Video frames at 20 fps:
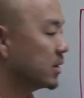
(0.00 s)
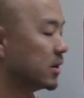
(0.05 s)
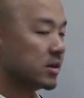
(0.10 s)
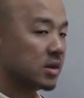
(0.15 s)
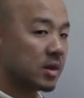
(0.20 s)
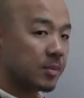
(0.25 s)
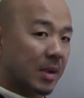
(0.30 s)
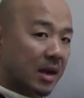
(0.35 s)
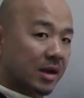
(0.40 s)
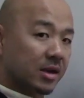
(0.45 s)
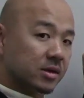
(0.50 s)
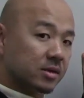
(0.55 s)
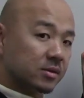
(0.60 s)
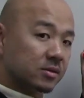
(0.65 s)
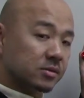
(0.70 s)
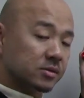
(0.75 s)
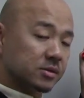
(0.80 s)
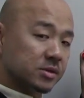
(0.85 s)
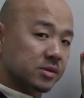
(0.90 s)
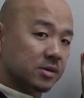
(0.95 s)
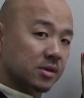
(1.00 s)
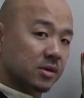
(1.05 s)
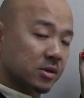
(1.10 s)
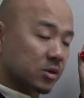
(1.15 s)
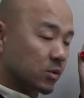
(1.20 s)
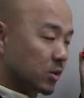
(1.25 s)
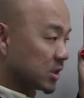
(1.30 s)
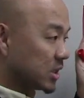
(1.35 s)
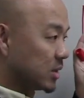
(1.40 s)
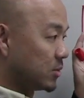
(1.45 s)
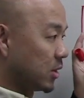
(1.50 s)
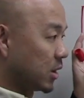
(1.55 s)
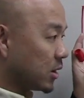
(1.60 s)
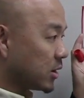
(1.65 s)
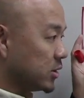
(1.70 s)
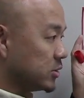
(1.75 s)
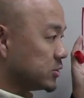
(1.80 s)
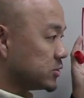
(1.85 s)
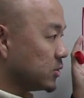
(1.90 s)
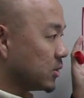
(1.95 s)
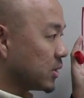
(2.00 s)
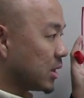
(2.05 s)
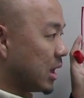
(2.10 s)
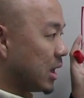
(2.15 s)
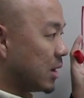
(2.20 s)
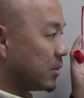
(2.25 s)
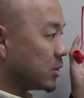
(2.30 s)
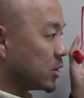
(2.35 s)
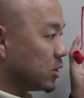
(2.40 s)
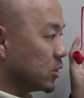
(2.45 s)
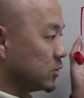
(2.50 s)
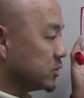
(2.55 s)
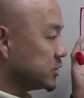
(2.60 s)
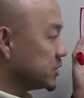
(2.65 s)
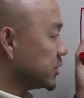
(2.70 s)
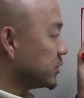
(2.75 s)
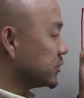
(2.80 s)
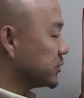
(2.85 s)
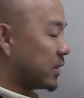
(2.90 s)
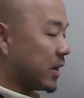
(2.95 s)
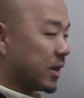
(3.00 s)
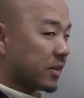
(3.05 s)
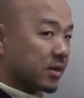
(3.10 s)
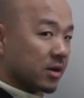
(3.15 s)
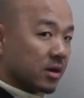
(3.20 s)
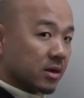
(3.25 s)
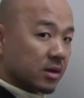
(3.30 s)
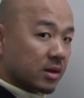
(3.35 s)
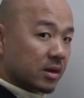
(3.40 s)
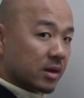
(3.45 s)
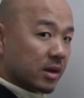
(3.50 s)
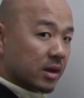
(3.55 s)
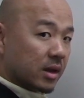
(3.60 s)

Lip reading: the particles, the water molecules will come closer together.